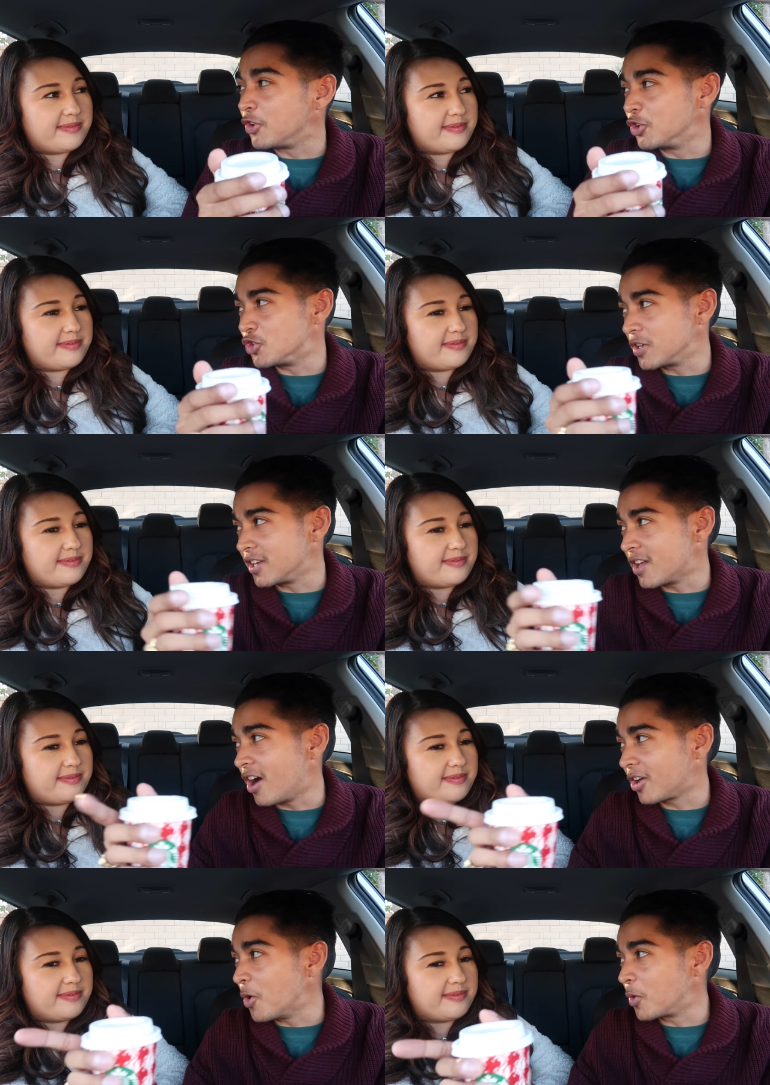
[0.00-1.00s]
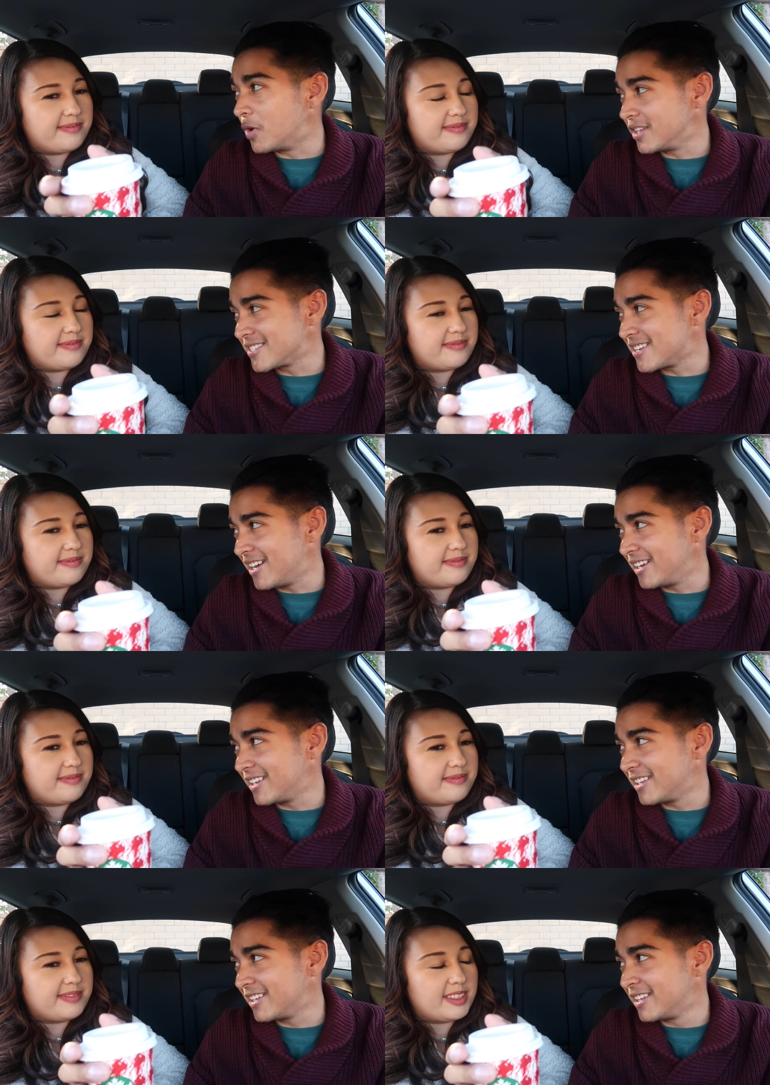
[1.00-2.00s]
Speaker 1: then you're drinking hot cocoa on the
Speaker 2: side.
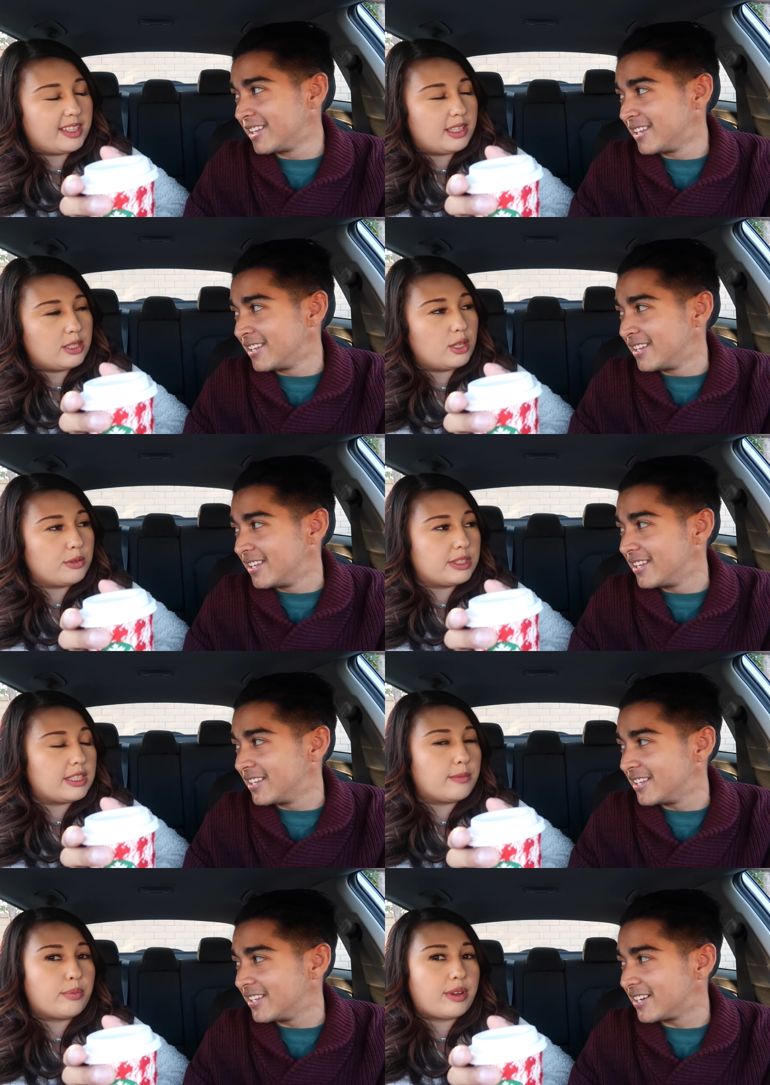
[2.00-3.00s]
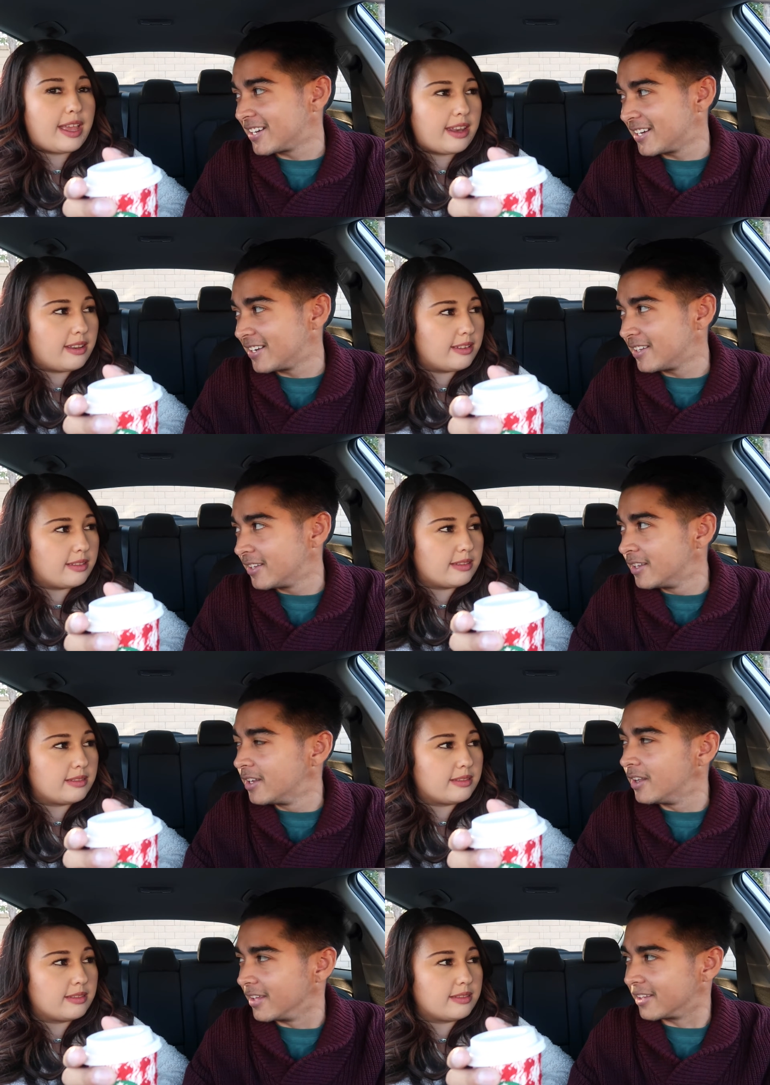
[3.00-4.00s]
Toasted bread?
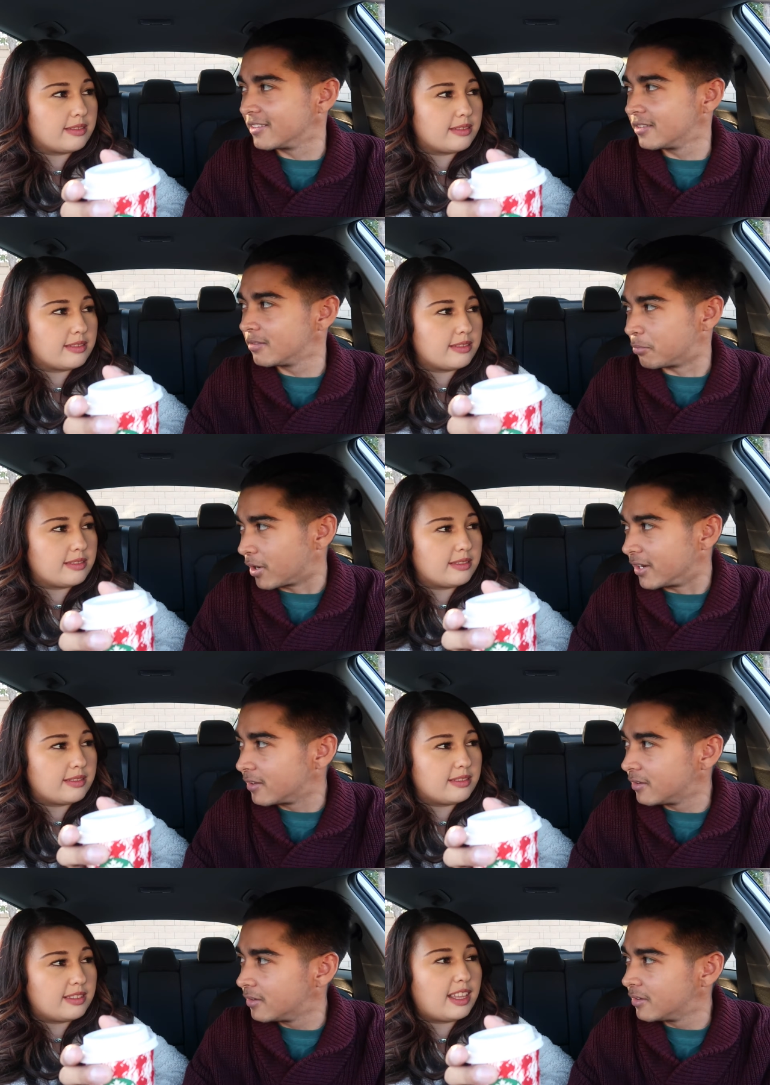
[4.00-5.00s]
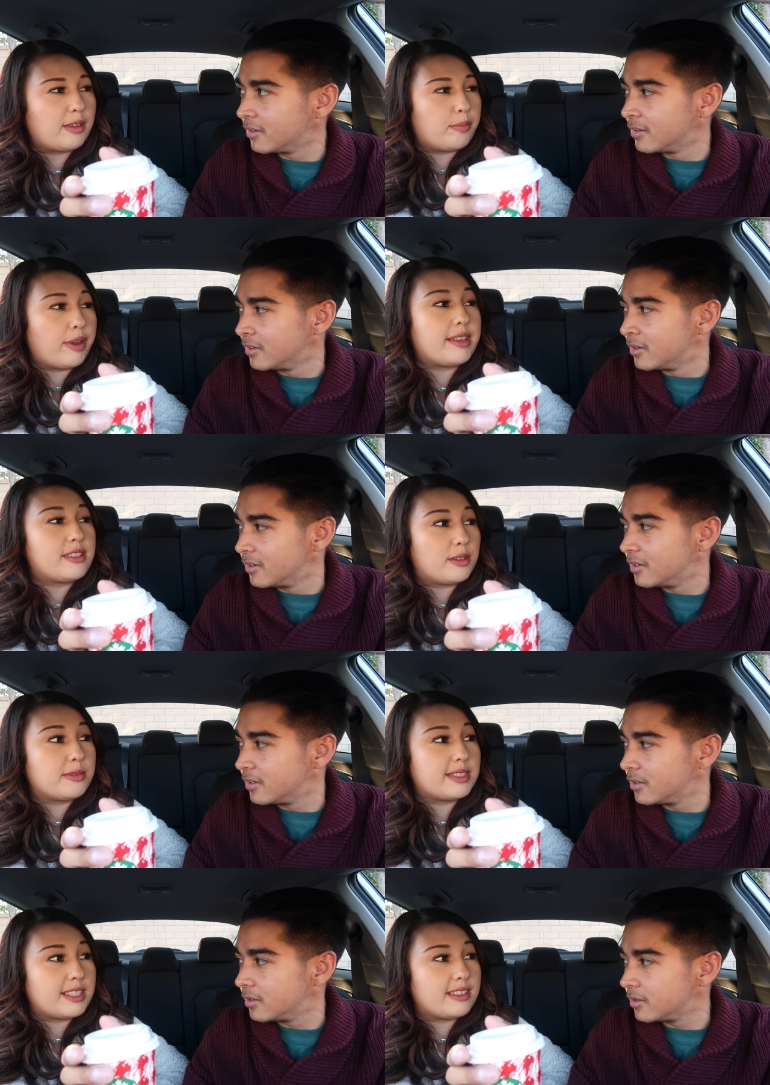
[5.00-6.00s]
Speaker 1: Like bread.
Speaker 2: Like bread
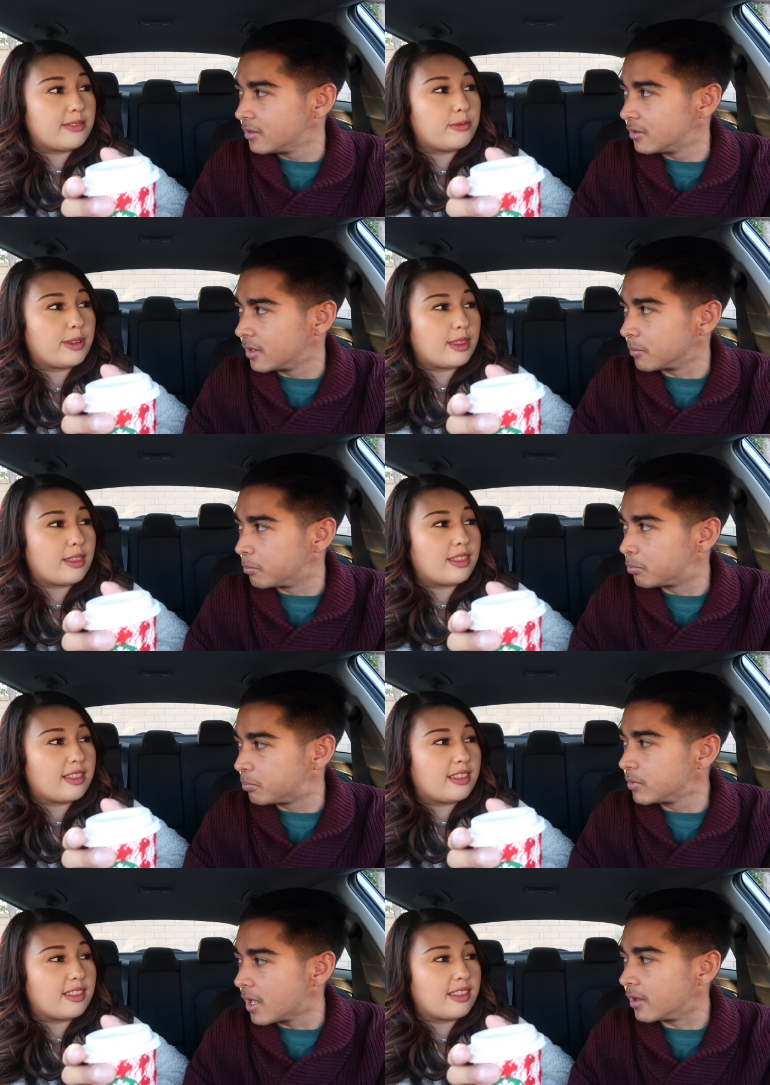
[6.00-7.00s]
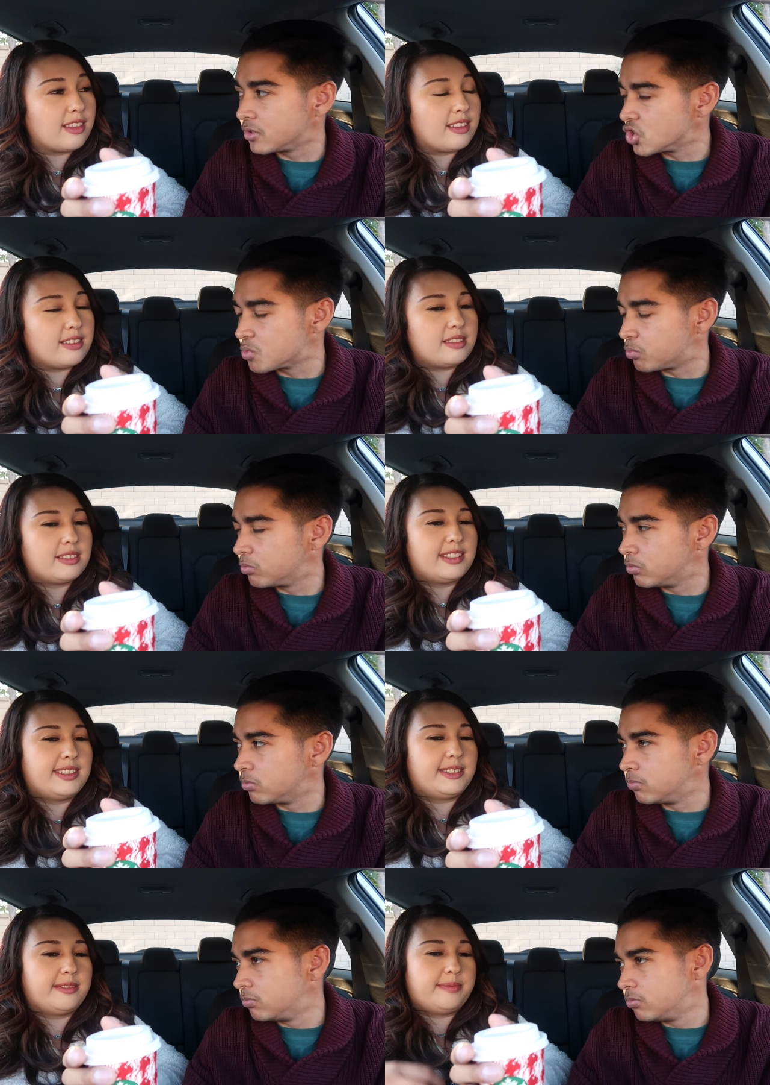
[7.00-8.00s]
toasted.
Speaker 1: Like, yeah, just
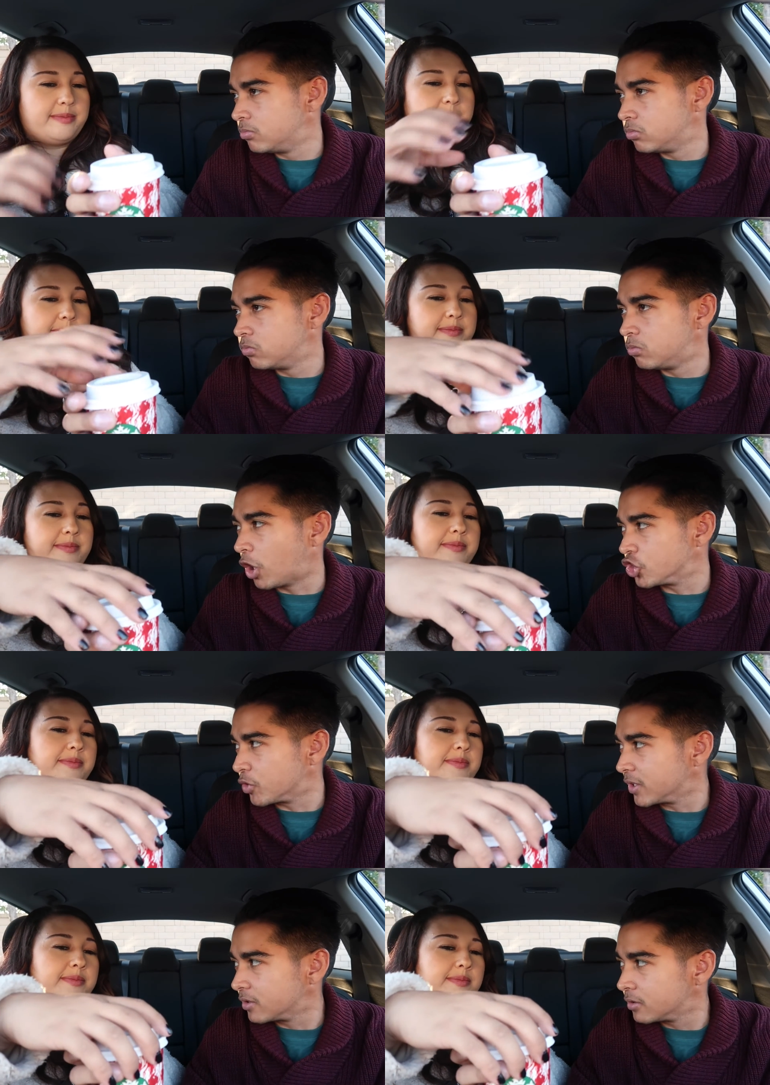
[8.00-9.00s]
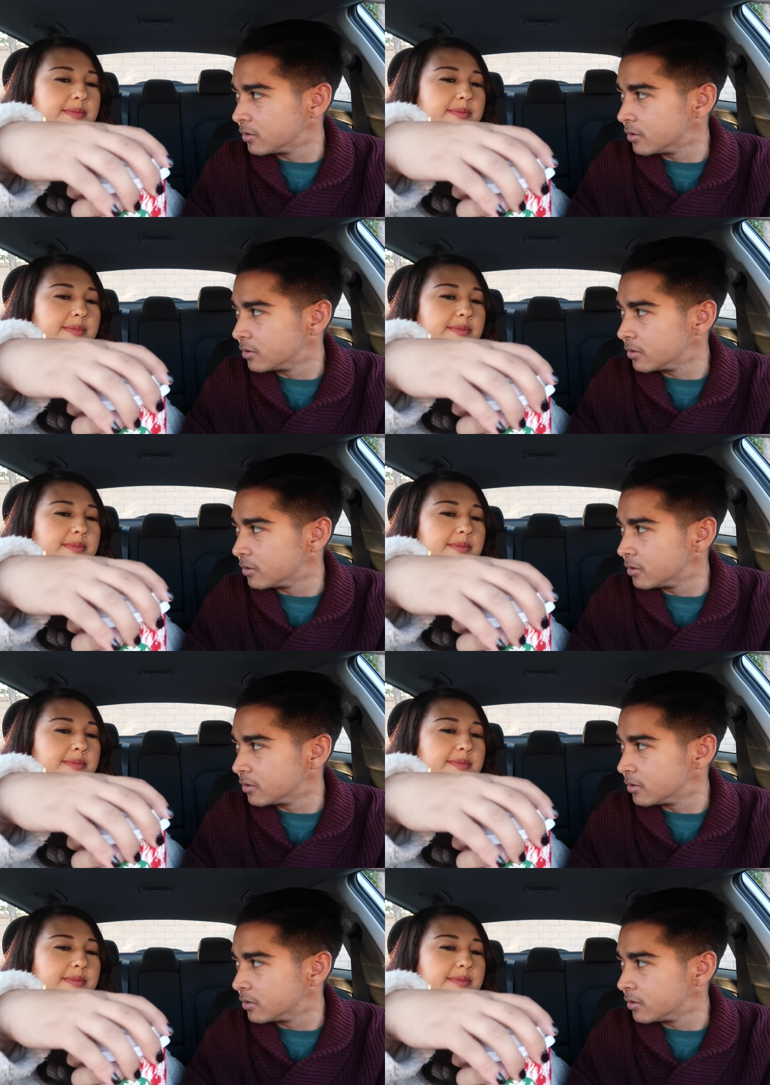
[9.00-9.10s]
margarine